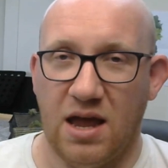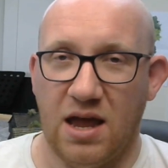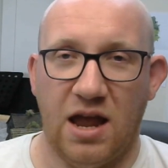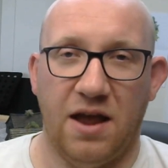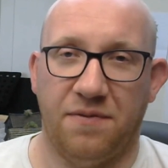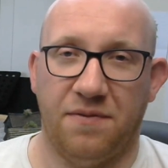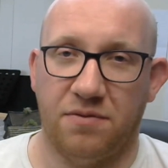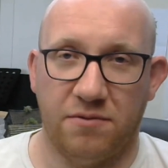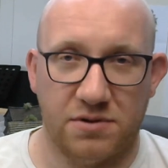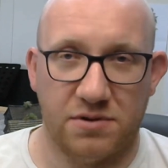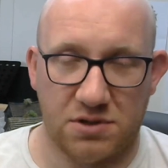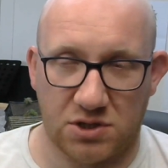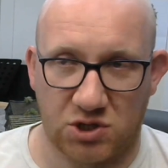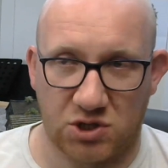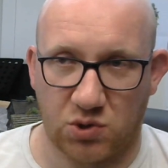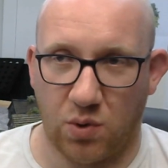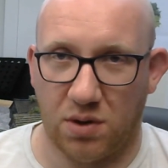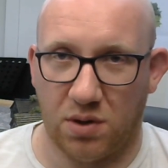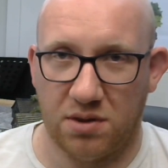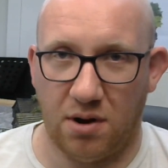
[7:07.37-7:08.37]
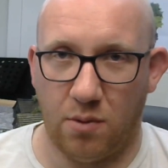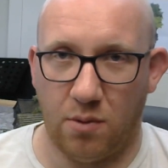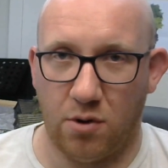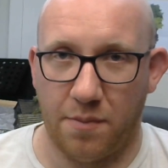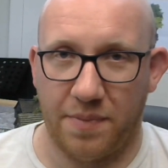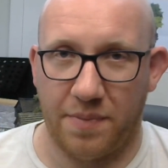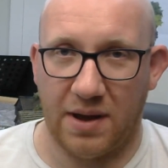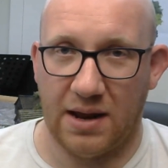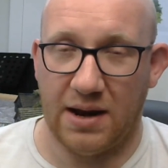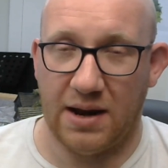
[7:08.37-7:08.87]
If there is a squad that I
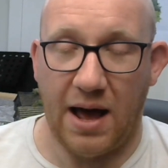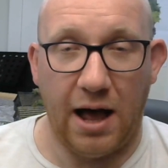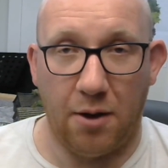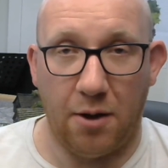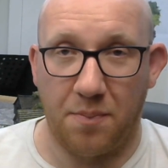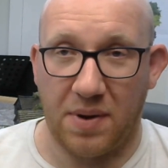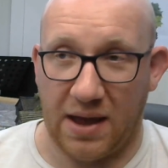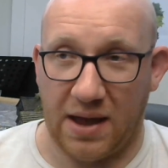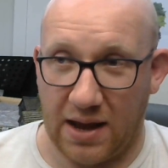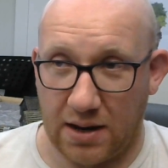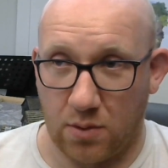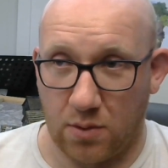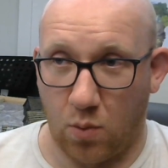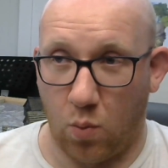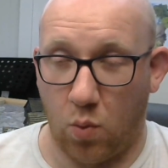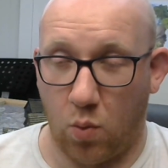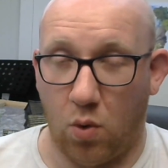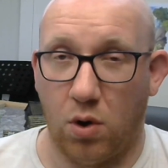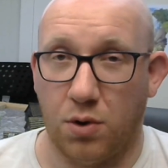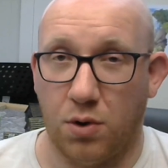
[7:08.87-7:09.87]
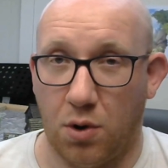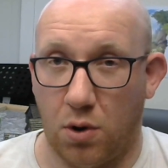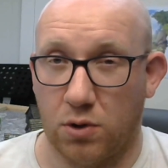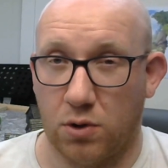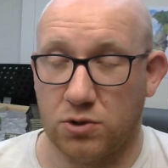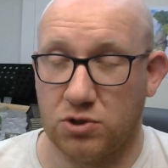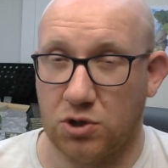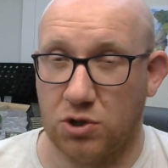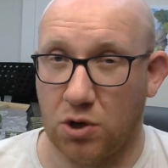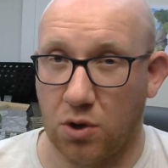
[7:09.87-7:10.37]
want to paint, I'll paint 1
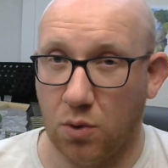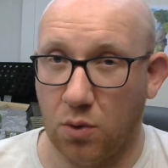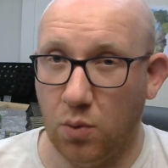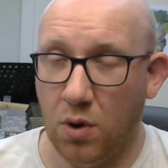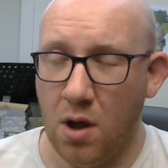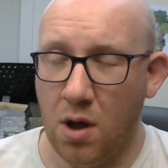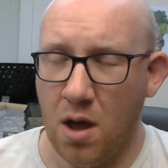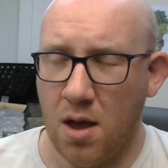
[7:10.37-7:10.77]
or 2.